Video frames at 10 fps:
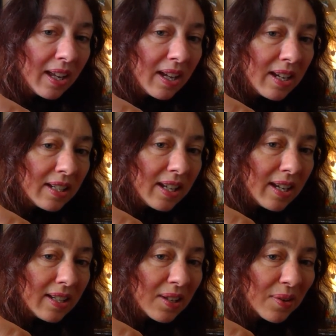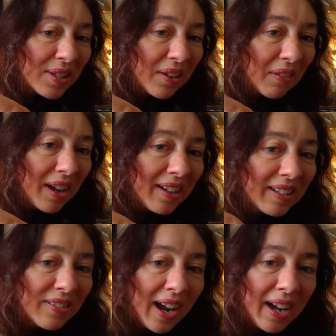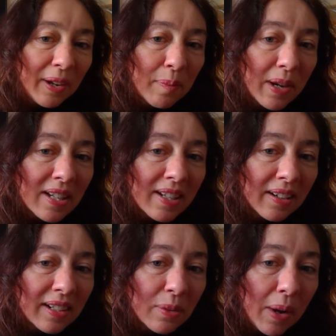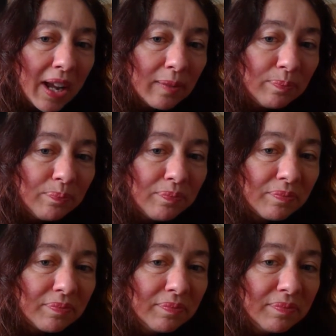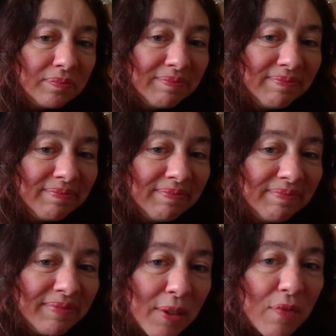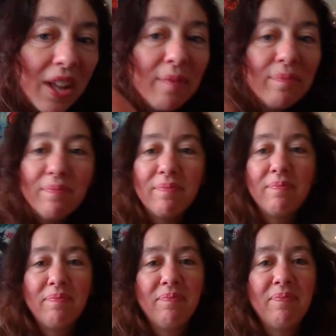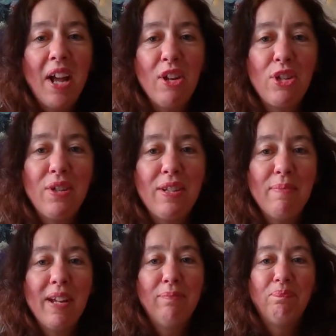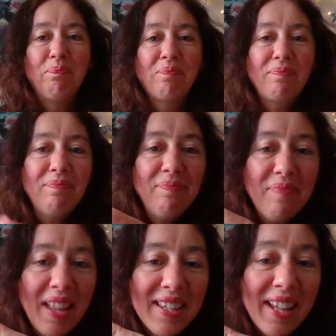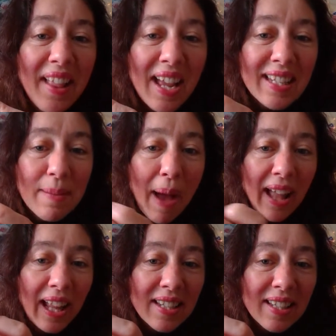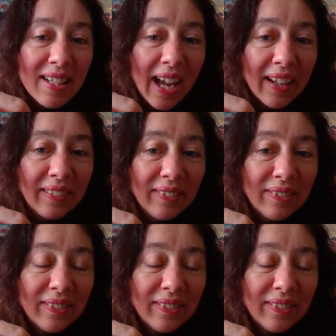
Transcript: Can you see? So it's sort of curled round, but it's tucked away. Lovely. That looks good to me. So that's the back, that's the tail.